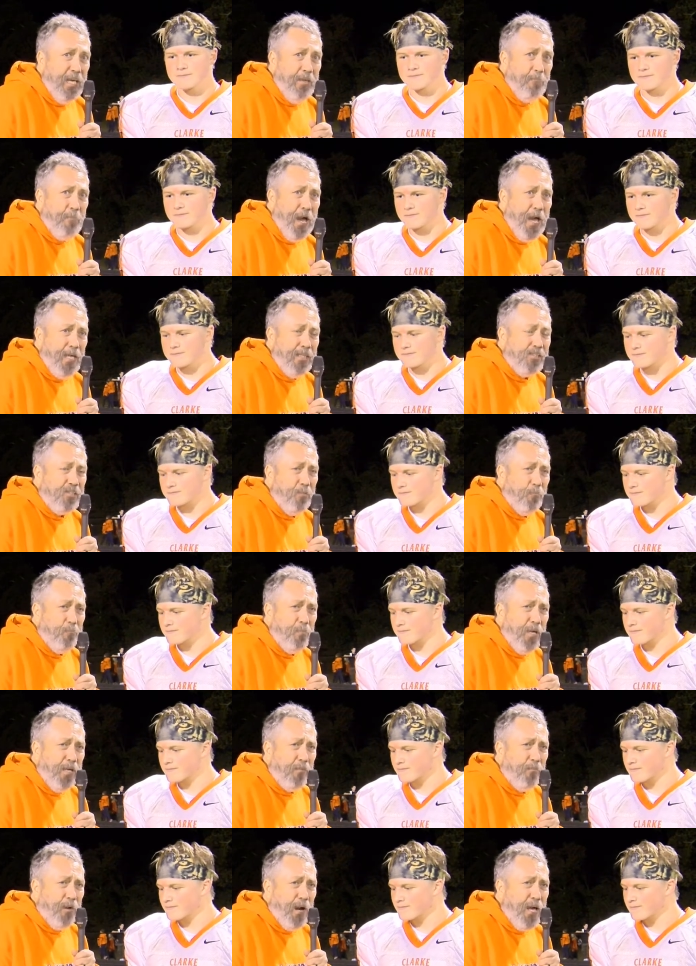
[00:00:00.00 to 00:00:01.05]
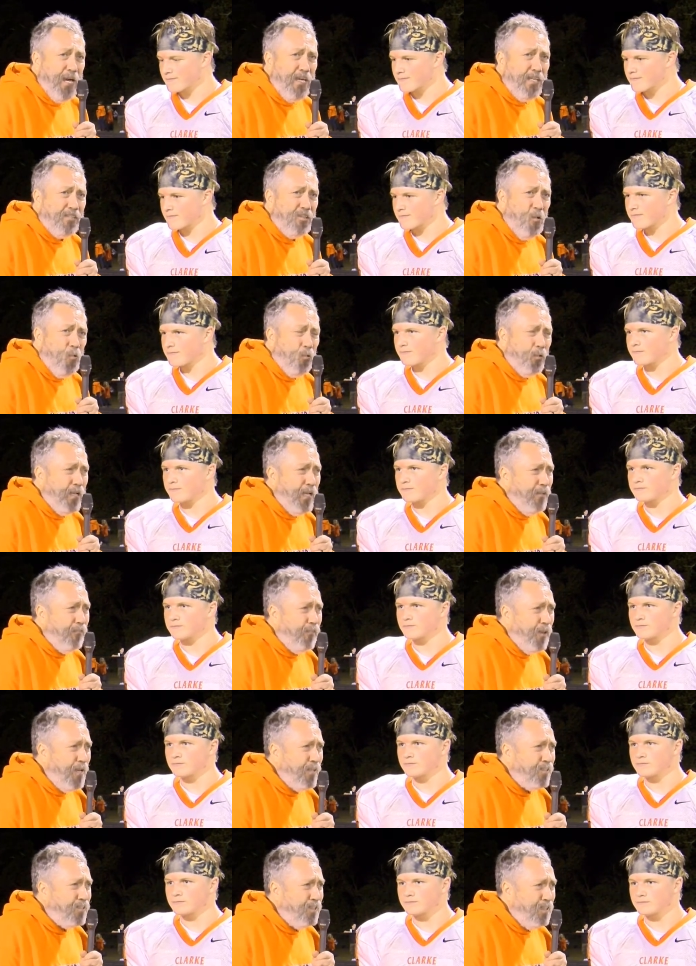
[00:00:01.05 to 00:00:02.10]
Speaker 1: He made some big plays on
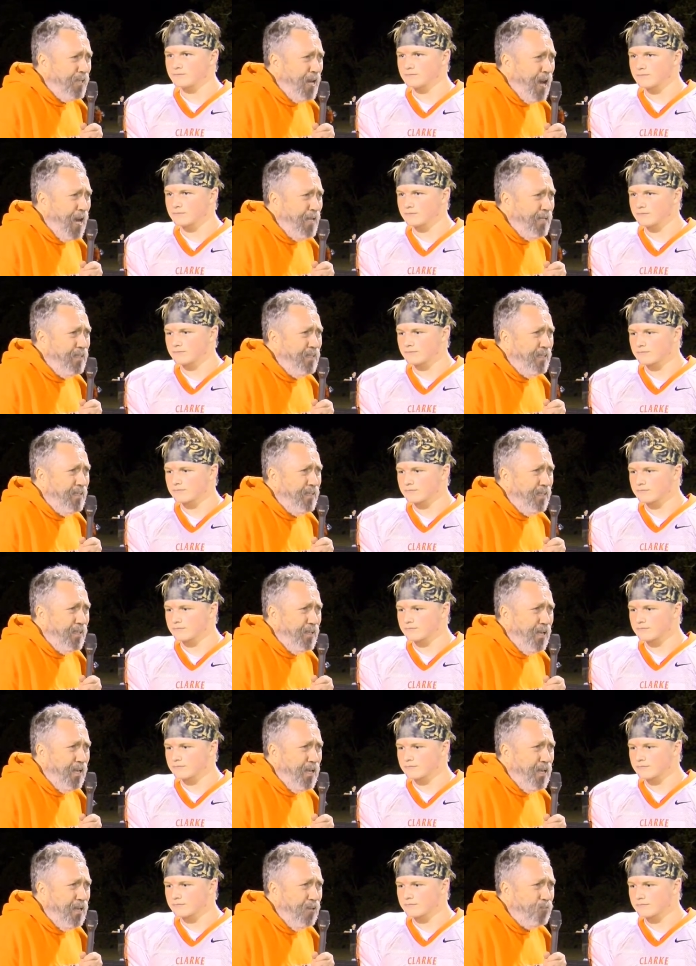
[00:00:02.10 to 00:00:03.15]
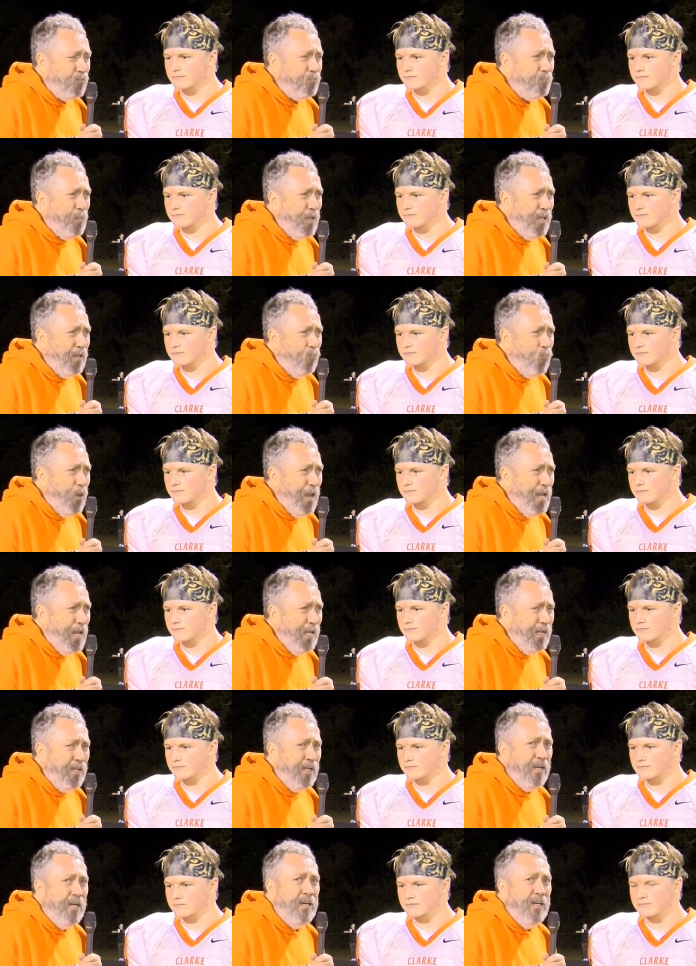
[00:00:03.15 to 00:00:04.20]
defense tonight in the Eagles' big
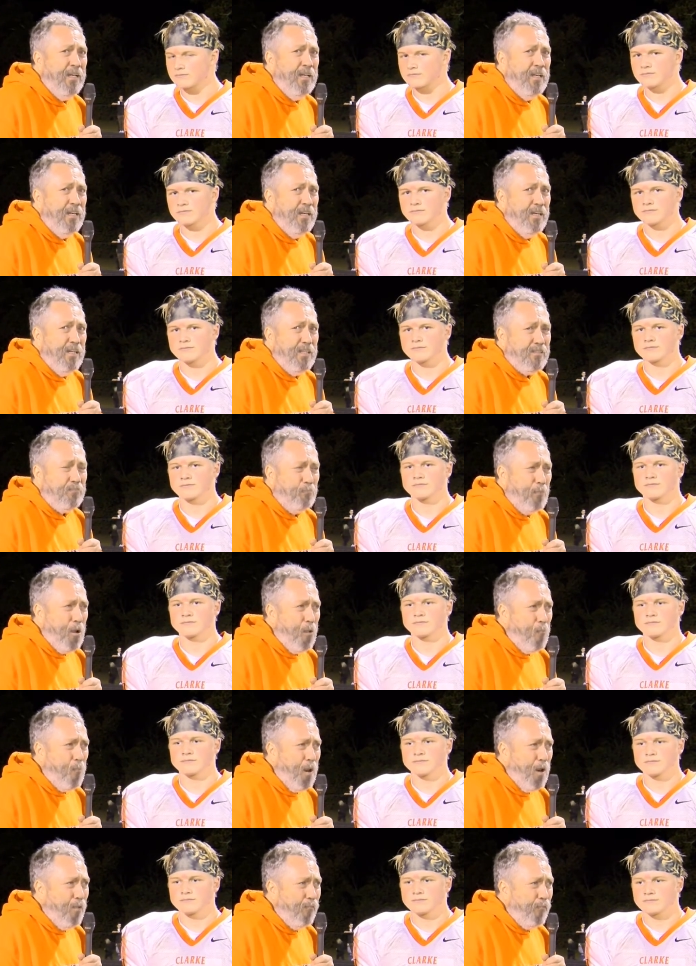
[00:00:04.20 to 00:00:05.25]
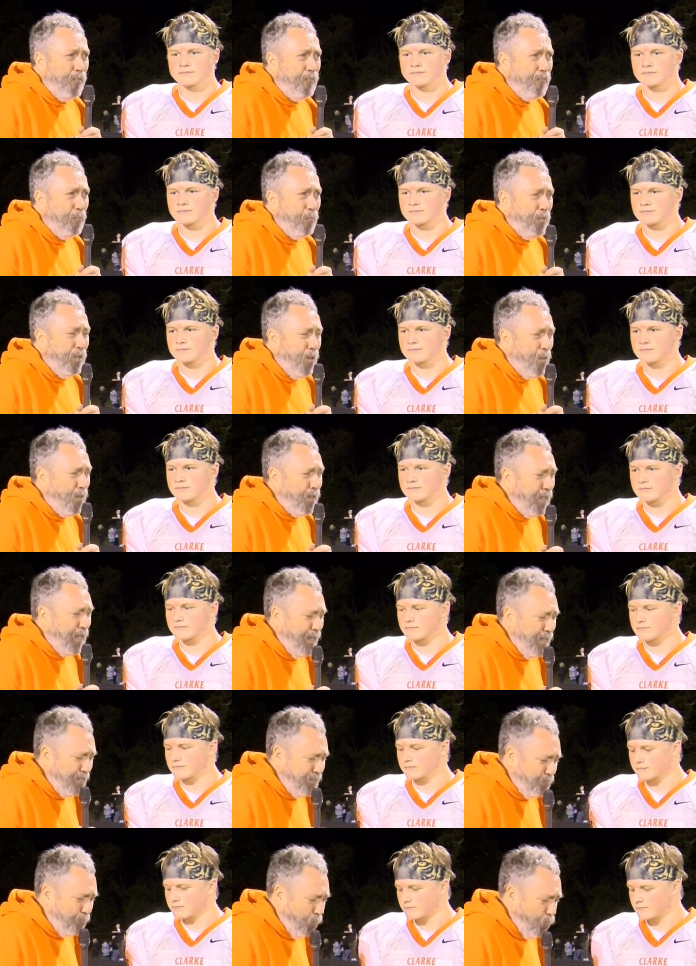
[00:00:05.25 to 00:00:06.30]
win. It's Moe Murphy from Clarke
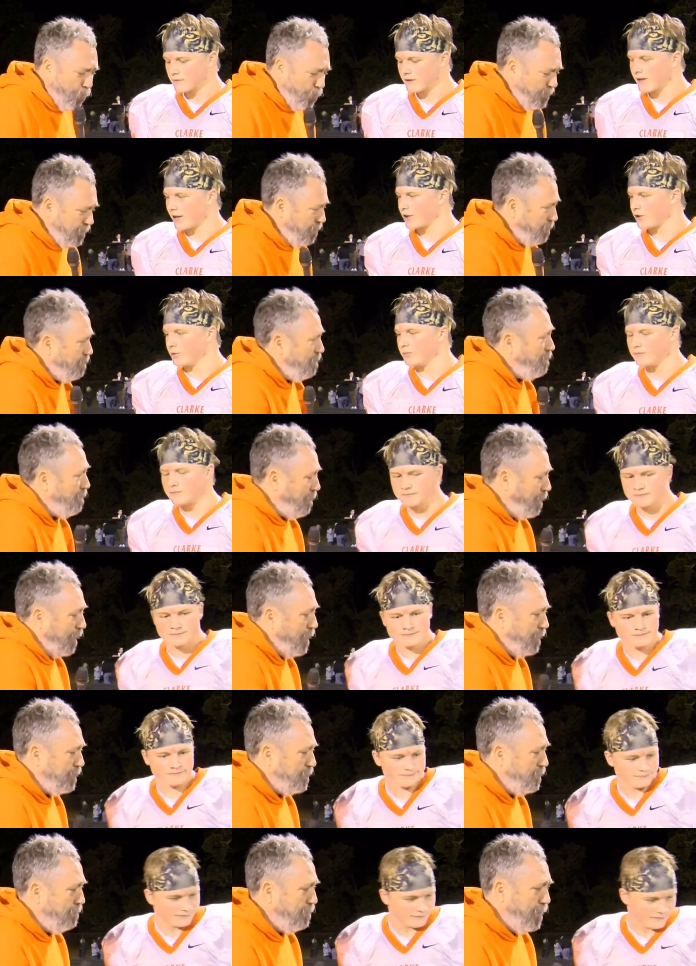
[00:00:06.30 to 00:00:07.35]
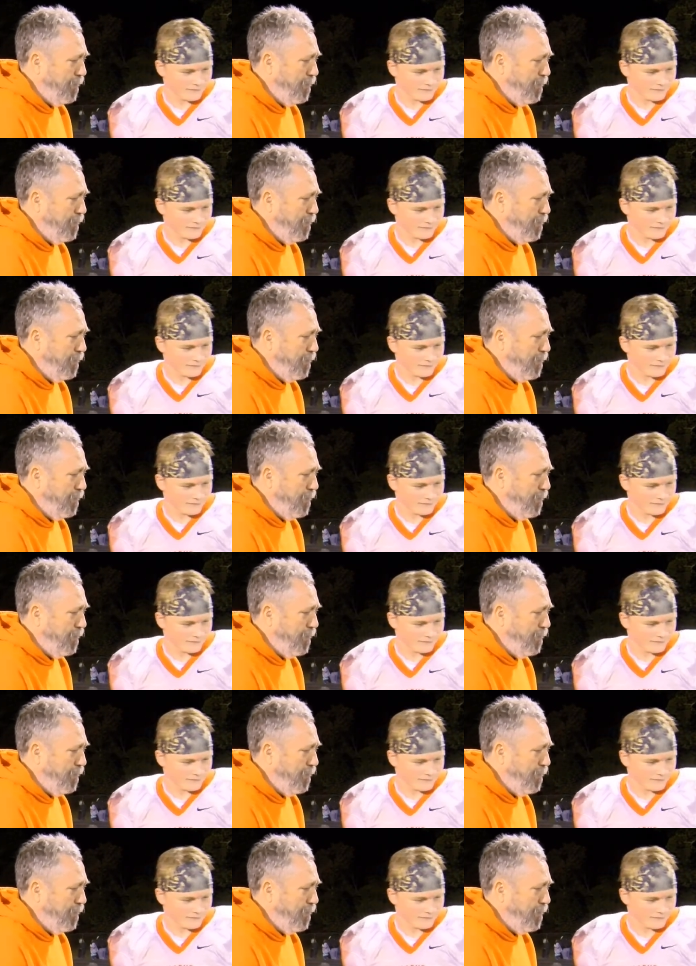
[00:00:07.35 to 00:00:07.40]
County Sports. Thank you. Thanks,